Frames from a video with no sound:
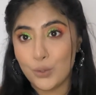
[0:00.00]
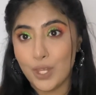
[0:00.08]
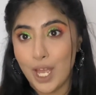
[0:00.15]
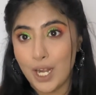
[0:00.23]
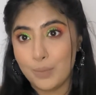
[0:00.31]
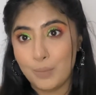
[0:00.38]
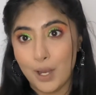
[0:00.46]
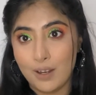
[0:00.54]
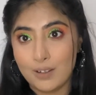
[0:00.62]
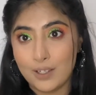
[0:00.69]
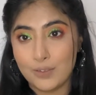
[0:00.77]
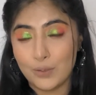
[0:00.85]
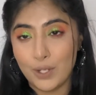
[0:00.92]
that
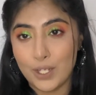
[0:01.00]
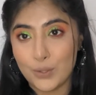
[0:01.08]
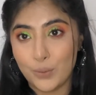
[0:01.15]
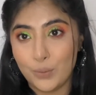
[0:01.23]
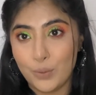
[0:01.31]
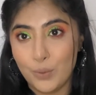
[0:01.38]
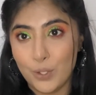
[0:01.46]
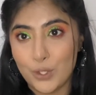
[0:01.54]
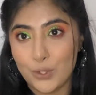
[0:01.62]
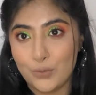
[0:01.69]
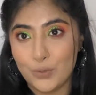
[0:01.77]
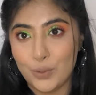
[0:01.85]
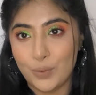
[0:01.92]
part if you guys don't want to watch the
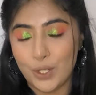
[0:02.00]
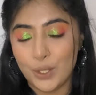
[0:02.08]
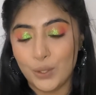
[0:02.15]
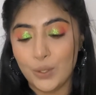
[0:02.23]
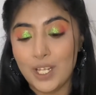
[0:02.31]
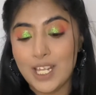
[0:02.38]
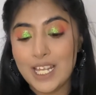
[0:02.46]
full video.